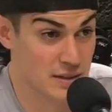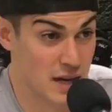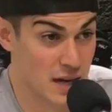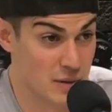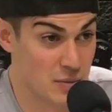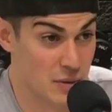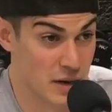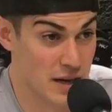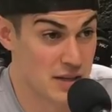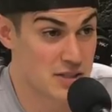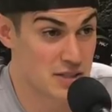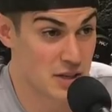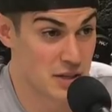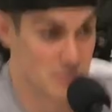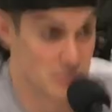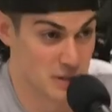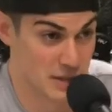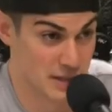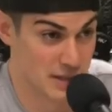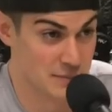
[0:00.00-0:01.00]
I, when I
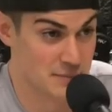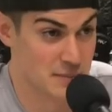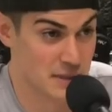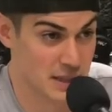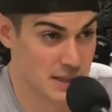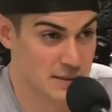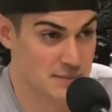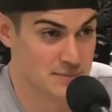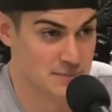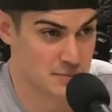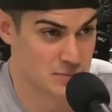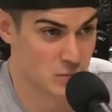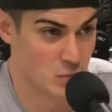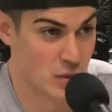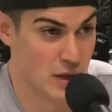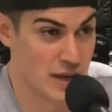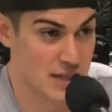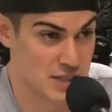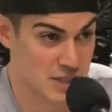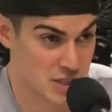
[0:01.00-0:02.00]
started playing. Yeah, yeah I guess you
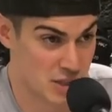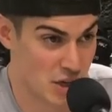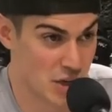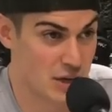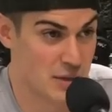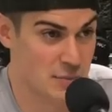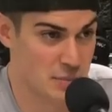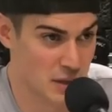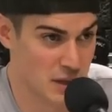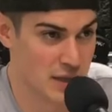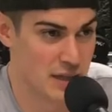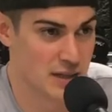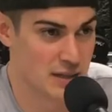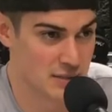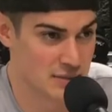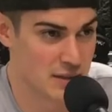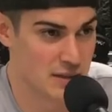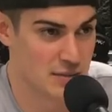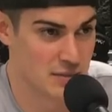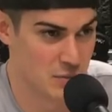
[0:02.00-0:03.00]
when would've. I started yeah. playing,
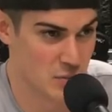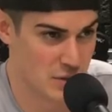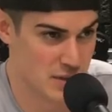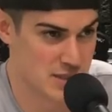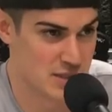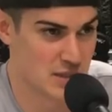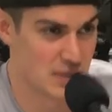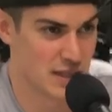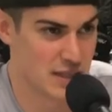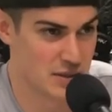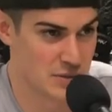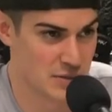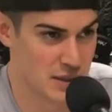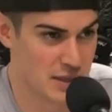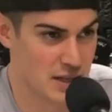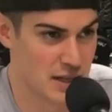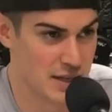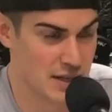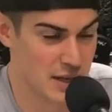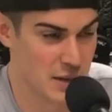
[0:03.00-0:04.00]
yeah, yeah, we still yeah, had the red
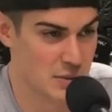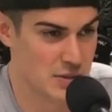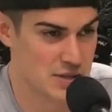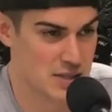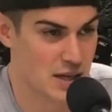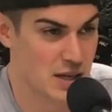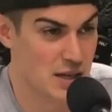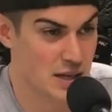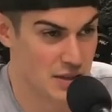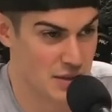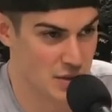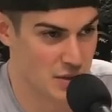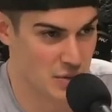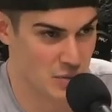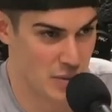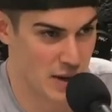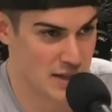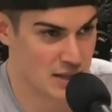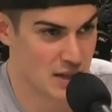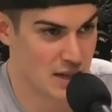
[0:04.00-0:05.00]
line. It yeah. was the
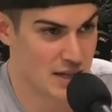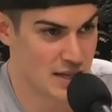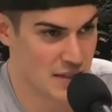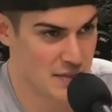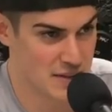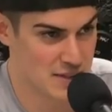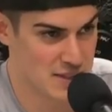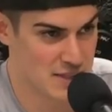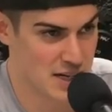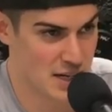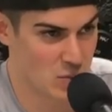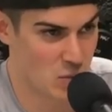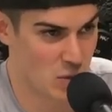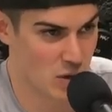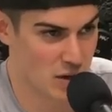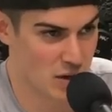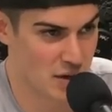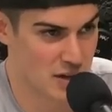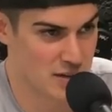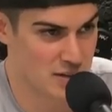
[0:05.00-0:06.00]
red line and the stick
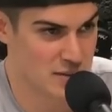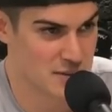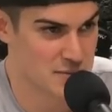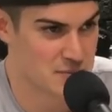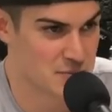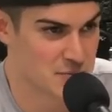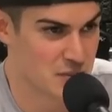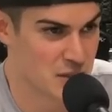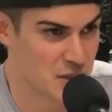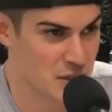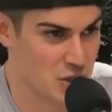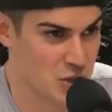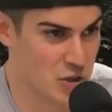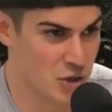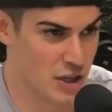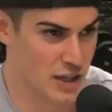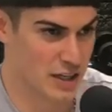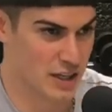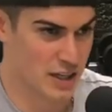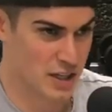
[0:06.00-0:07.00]
work. Yeah, you
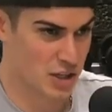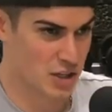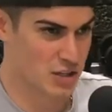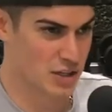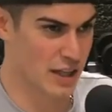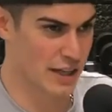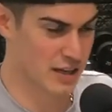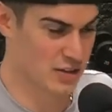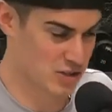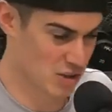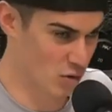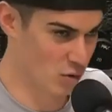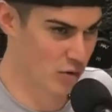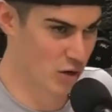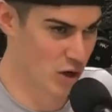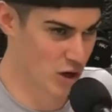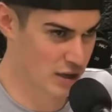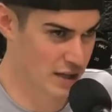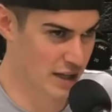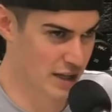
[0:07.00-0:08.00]
could like so yeah.
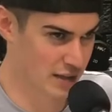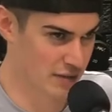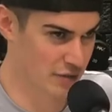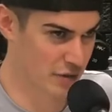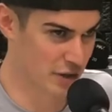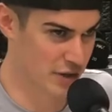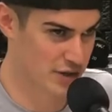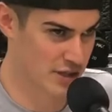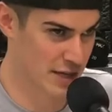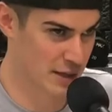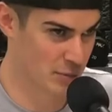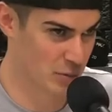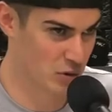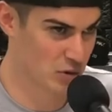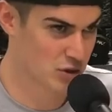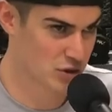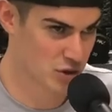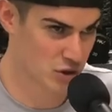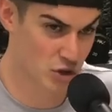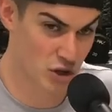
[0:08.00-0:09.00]
hooking, for
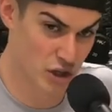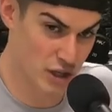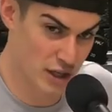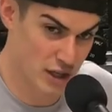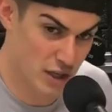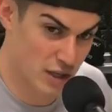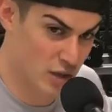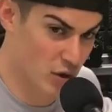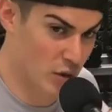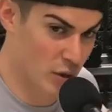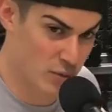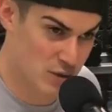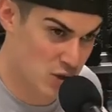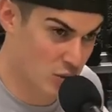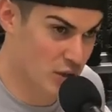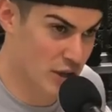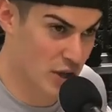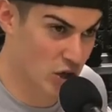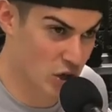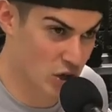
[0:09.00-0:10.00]
example, you couldn't. It was
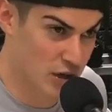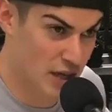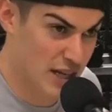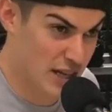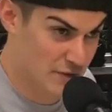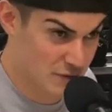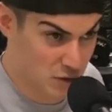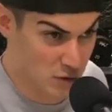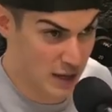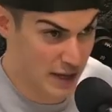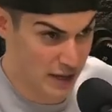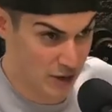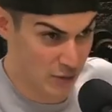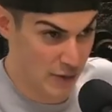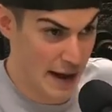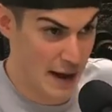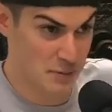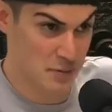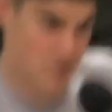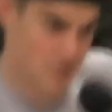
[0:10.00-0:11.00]
only hooking if you like
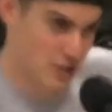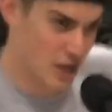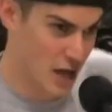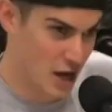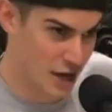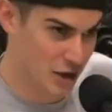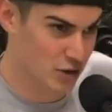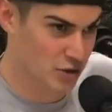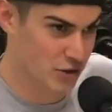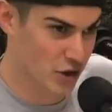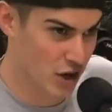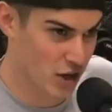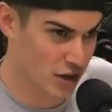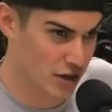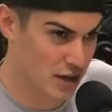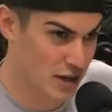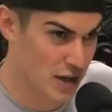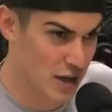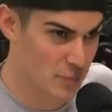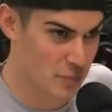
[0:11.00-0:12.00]
grabbed him and held on. Yeah,
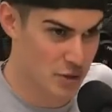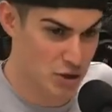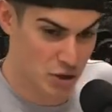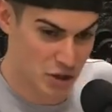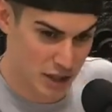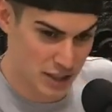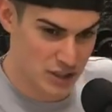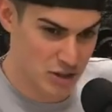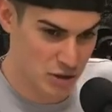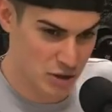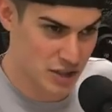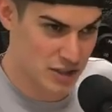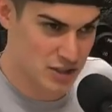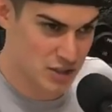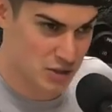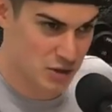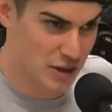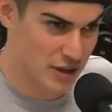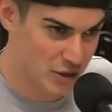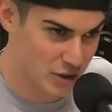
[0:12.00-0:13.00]
you took his but head you could off. You could
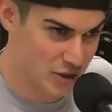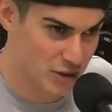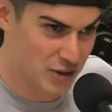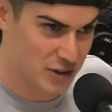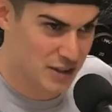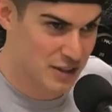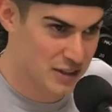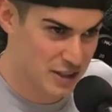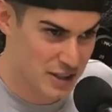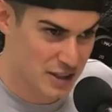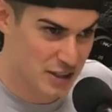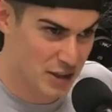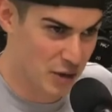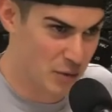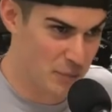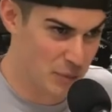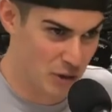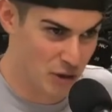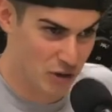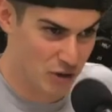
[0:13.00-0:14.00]
do little little
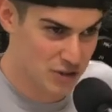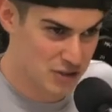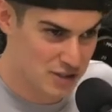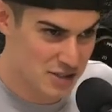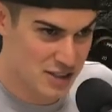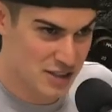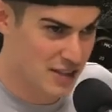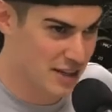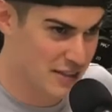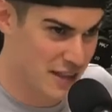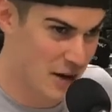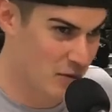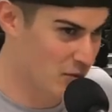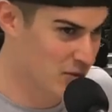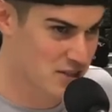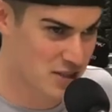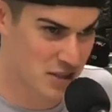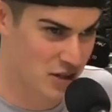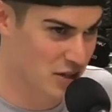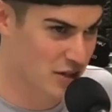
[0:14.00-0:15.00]
yeah. pulls, and that
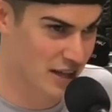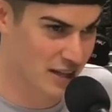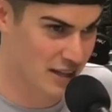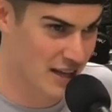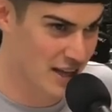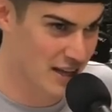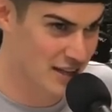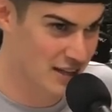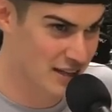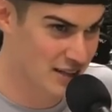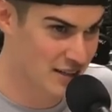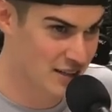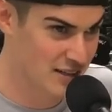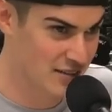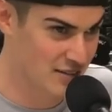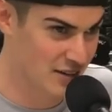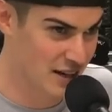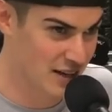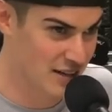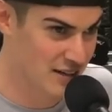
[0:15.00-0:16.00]
wasn't hooking clutching, yet. Clutching, right?
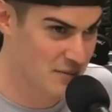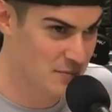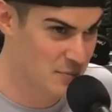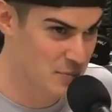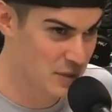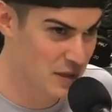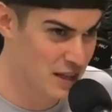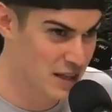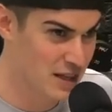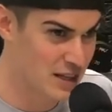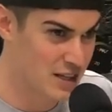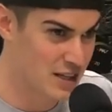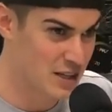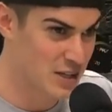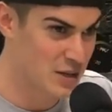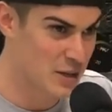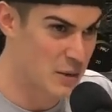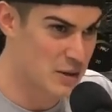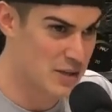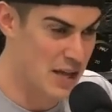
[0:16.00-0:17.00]
clutching, and grabbing. Yeah,
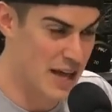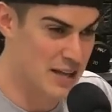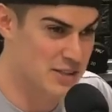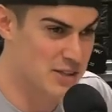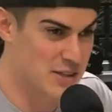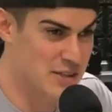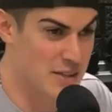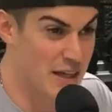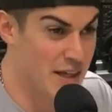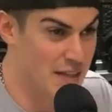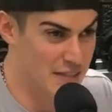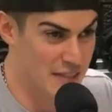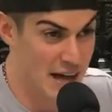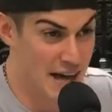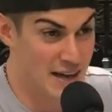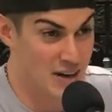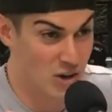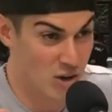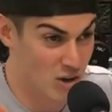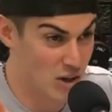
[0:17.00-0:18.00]
and th
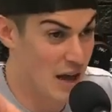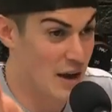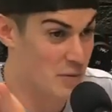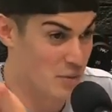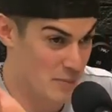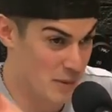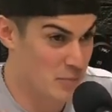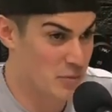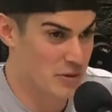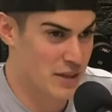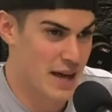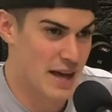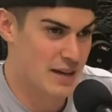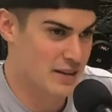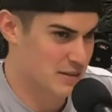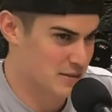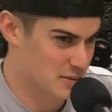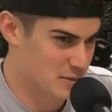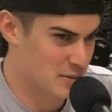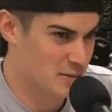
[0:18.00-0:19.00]
that all I remember that
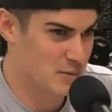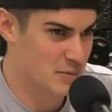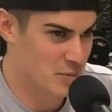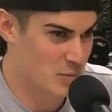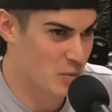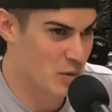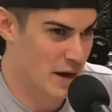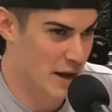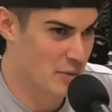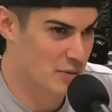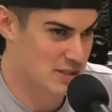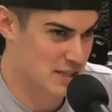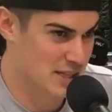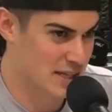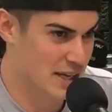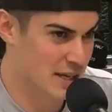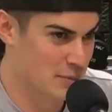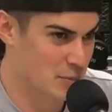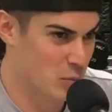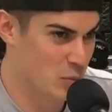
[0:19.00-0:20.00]
yeah. when I was a
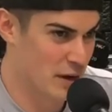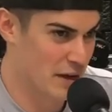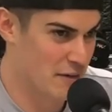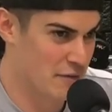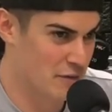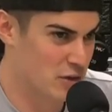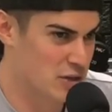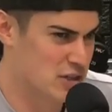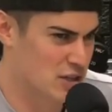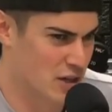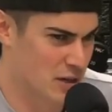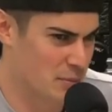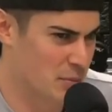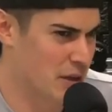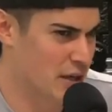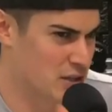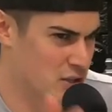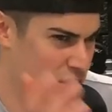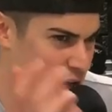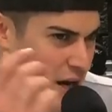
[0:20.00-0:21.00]
kid, when I first started
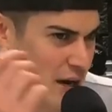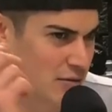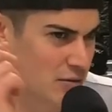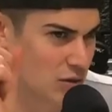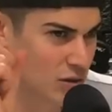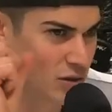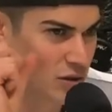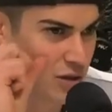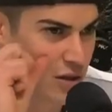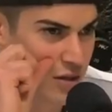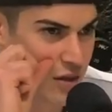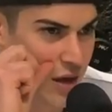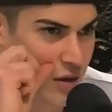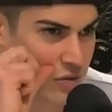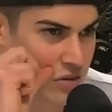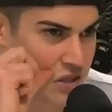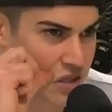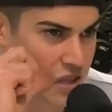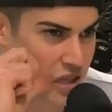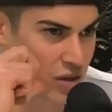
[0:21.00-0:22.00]
playing travel, that mm.
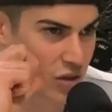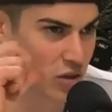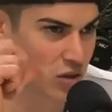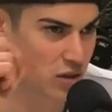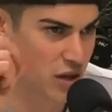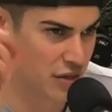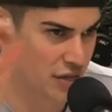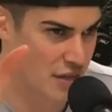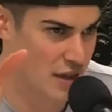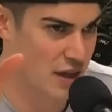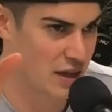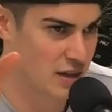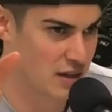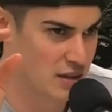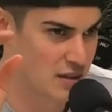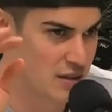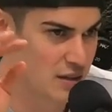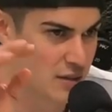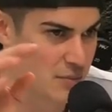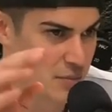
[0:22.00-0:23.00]
was still a thing.
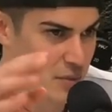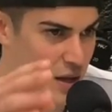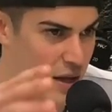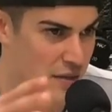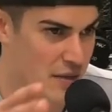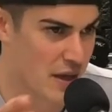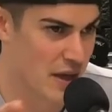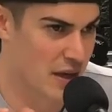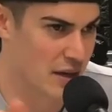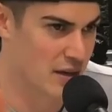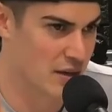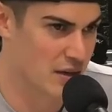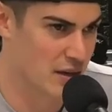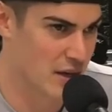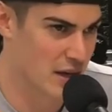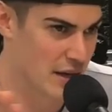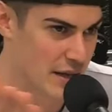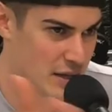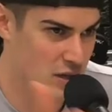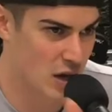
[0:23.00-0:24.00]
Yeah. And then
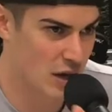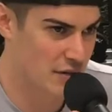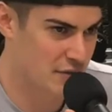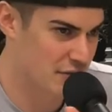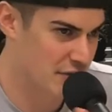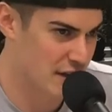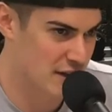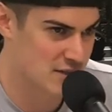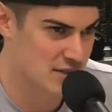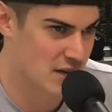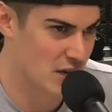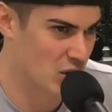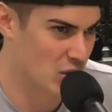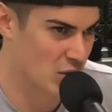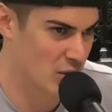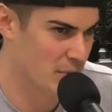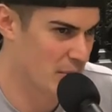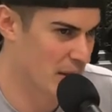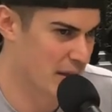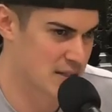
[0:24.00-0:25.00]
it got phased out.
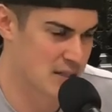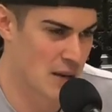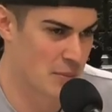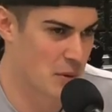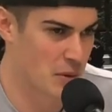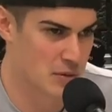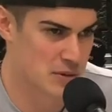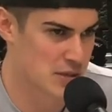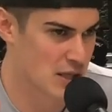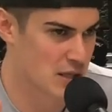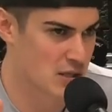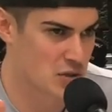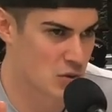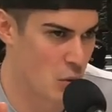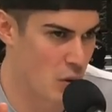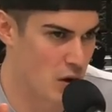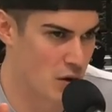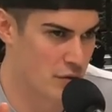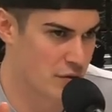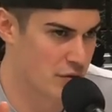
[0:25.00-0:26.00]
By the time I was like
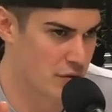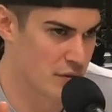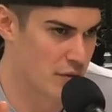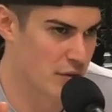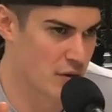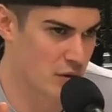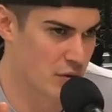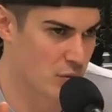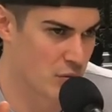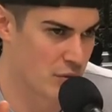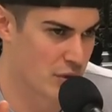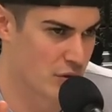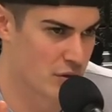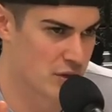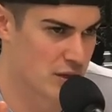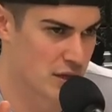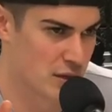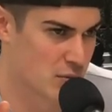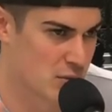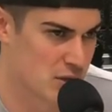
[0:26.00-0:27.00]
twelve yeah. or
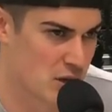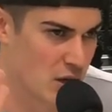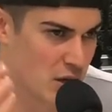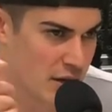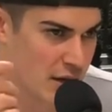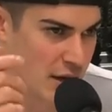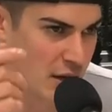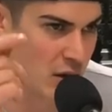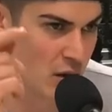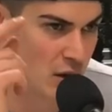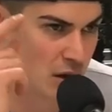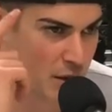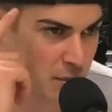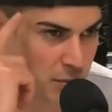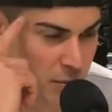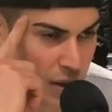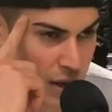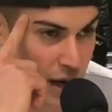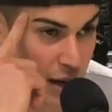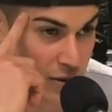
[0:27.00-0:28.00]
thirteen, it was gone now. Yeah.
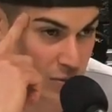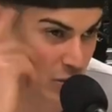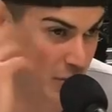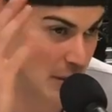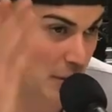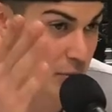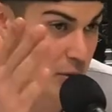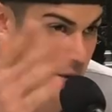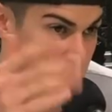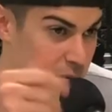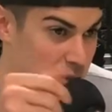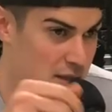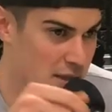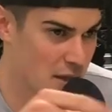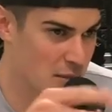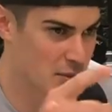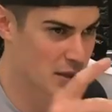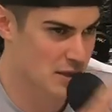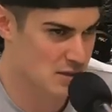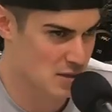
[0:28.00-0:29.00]
But I remember it being
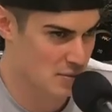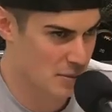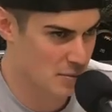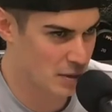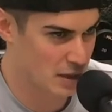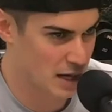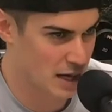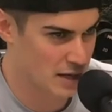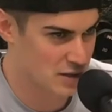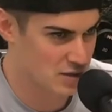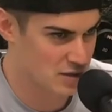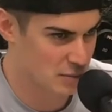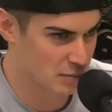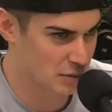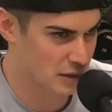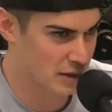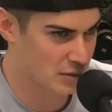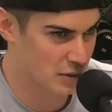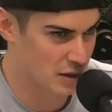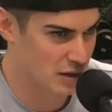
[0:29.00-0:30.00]
there because I remember a guy I used to
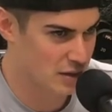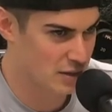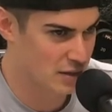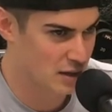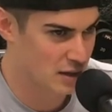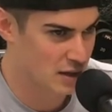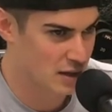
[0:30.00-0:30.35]
play with.